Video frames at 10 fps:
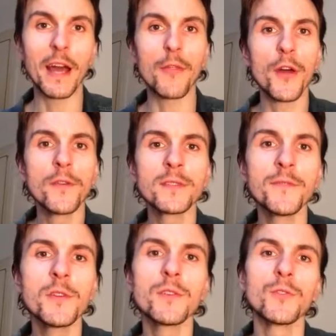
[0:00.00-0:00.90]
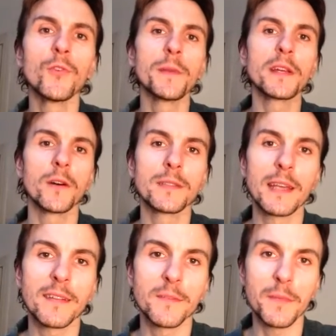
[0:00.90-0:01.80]
Now, those of you that normally
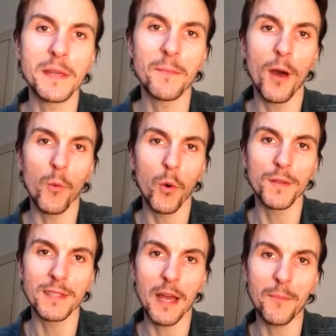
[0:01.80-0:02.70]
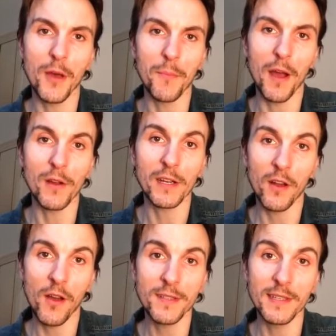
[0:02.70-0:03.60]
contact me by WhatsApp about
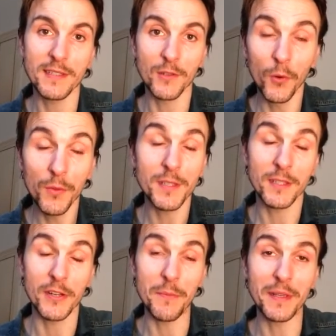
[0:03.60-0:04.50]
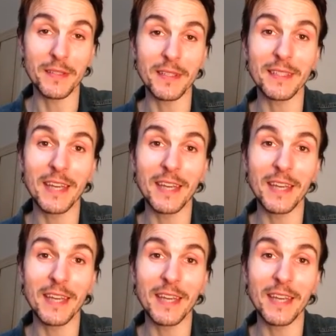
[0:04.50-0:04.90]
classes and all this kind of business,